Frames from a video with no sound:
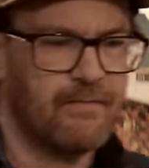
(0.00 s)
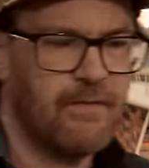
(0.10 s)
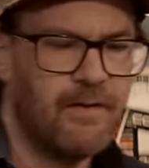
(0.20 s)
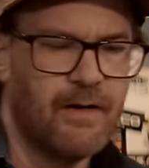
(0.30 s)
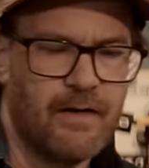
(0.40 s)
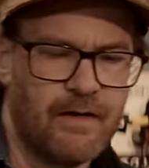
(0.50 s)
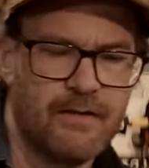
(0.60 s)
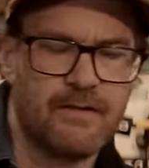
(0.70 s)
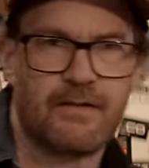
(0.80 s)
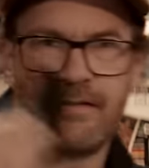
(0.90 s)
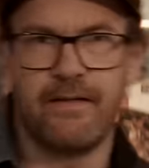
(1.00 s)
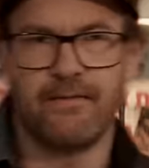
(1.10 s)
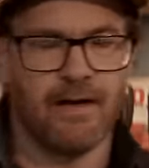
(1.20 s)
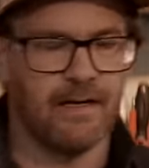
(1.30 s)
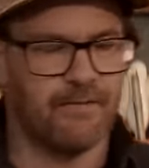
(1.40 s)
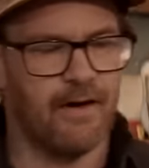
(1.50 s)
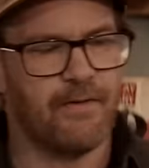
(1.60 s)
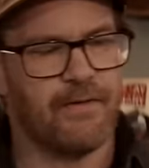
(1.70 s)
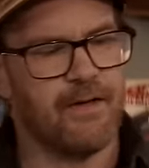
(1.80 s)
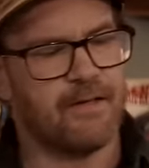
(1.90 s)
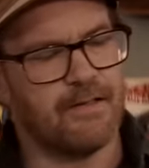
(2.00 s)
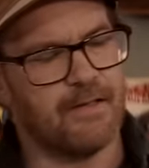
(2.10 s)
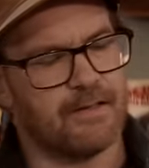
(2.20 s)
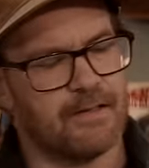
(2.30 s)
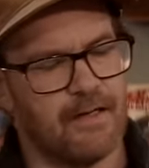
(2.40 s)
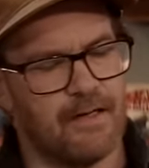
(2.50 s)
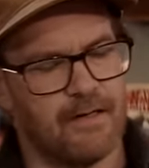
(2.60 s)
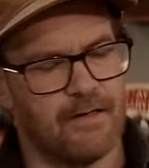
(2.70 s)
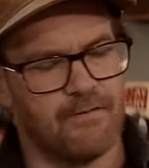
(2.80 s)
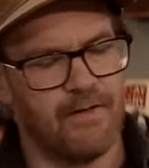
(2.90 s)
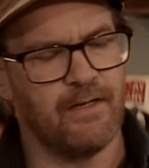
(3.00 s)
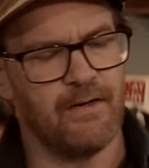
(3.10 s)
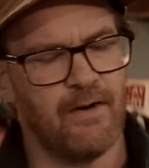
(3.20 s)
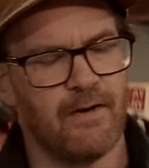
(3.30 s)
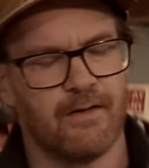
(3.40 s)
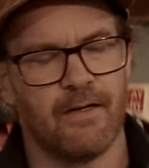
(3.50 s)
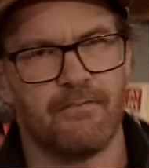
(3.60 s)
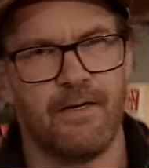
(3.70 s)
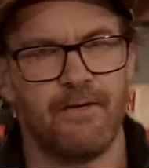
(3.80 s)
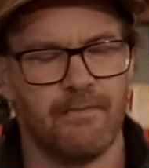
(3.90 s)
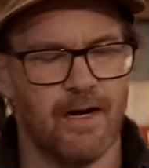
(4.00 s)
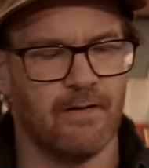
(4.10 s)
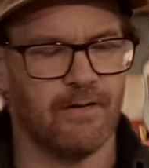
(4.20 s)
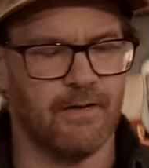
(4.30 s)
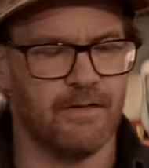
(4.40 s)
With the steel valve, I think this really hard aluminium alloy,